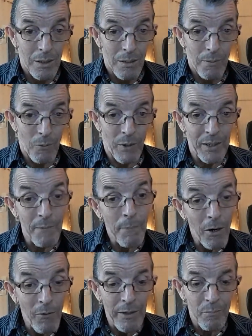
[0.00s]
But when the
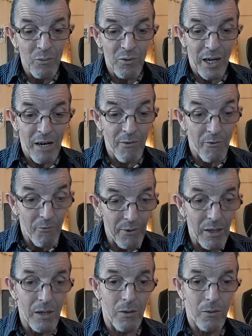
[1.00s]
poems have a
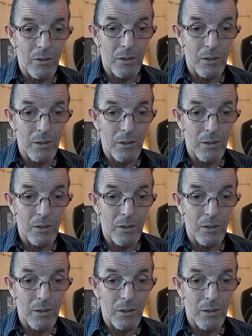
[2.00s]
flow